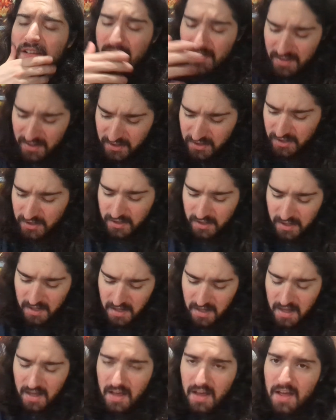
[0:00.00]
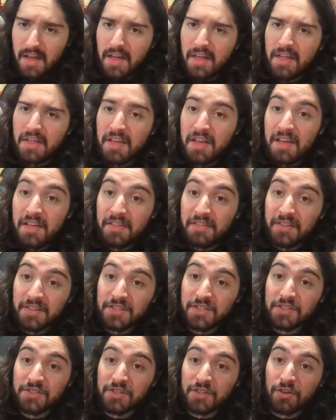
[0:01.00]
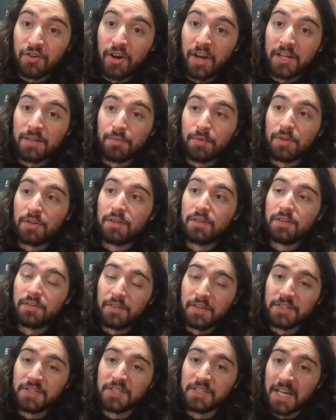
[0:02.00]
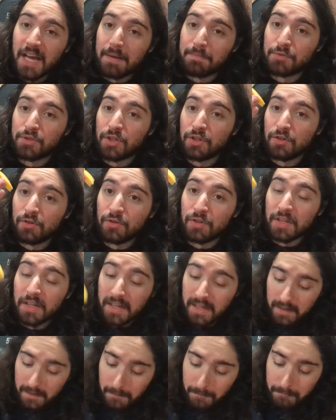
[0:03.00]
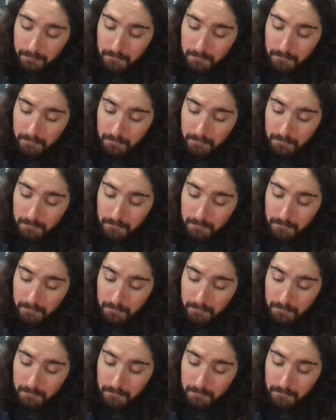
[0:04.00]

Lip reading: This is incredible. This is absolutely...